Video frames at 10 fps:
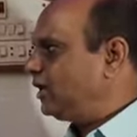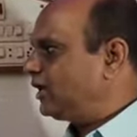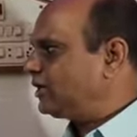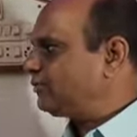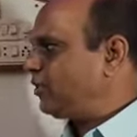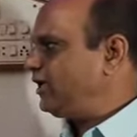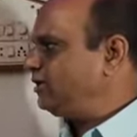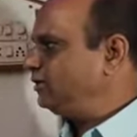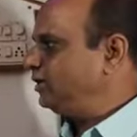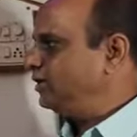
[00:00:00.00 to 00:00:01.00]

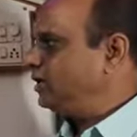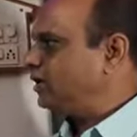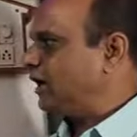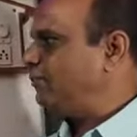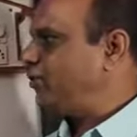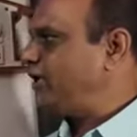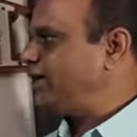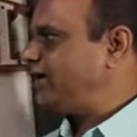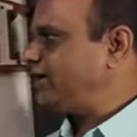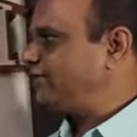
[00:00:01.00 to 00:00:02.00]
corresponding component
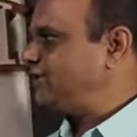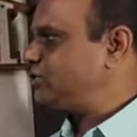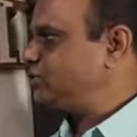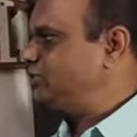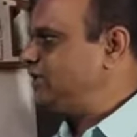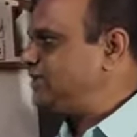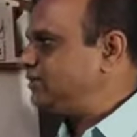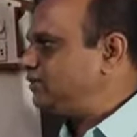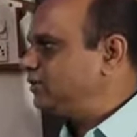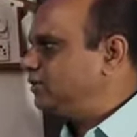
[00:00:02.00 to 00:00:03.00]
intervals to this
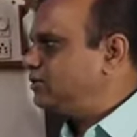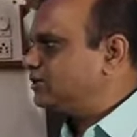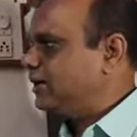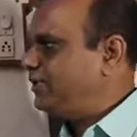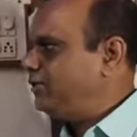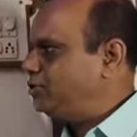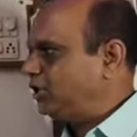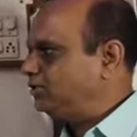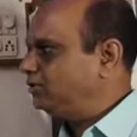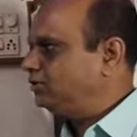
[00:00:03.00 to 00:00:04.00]

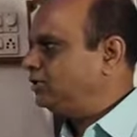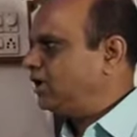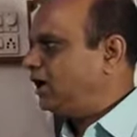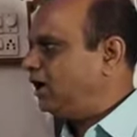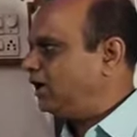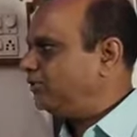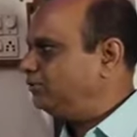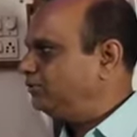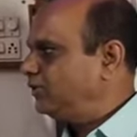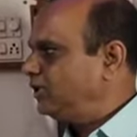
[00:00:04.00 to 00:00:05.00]
subdivision are
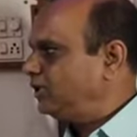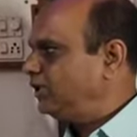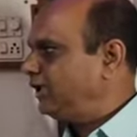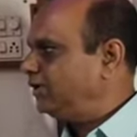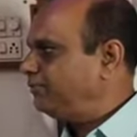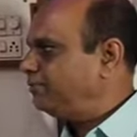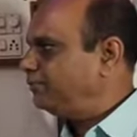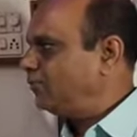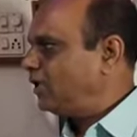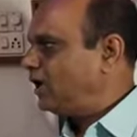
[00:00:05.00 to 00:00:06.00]
here
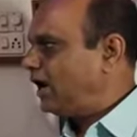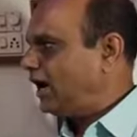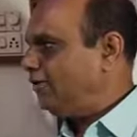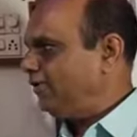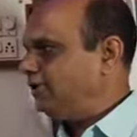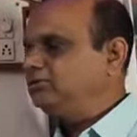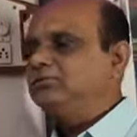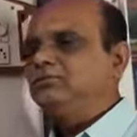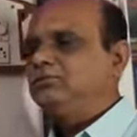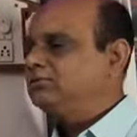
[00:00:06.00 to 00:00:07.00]
I1
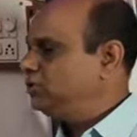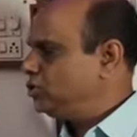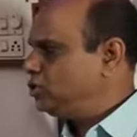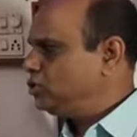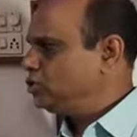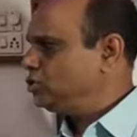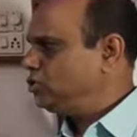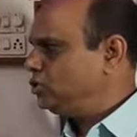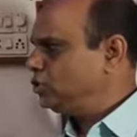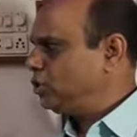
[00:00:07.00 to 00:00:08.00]

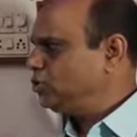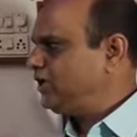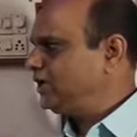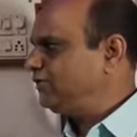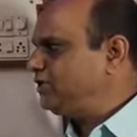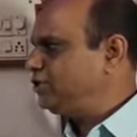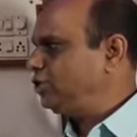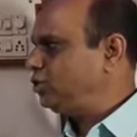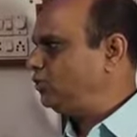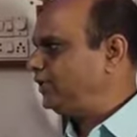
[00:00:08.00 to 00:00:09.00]
closed interval
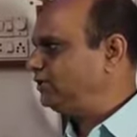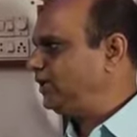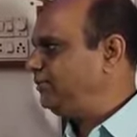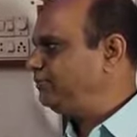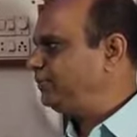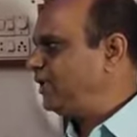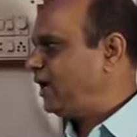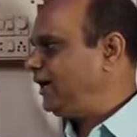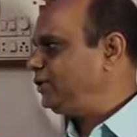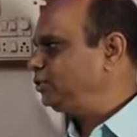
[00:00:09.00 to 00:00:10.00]
0, 1, 3,
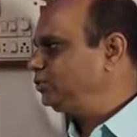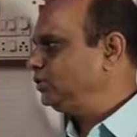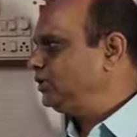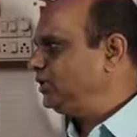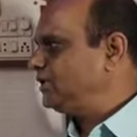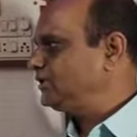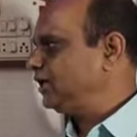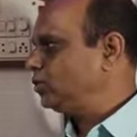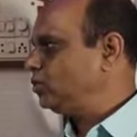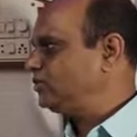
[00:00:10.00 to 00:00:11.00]
I2 is the
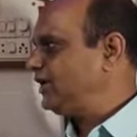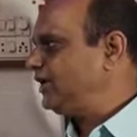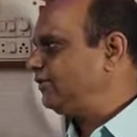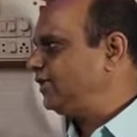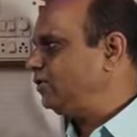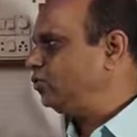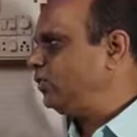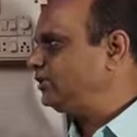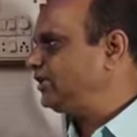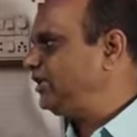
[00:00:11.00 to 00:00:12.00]
closed interval
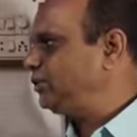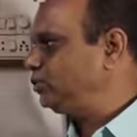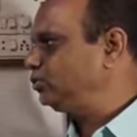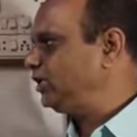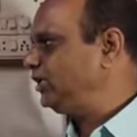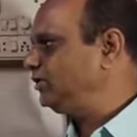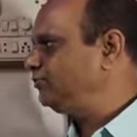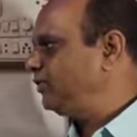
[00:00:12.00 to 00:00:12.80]
1, 3, 2, 3,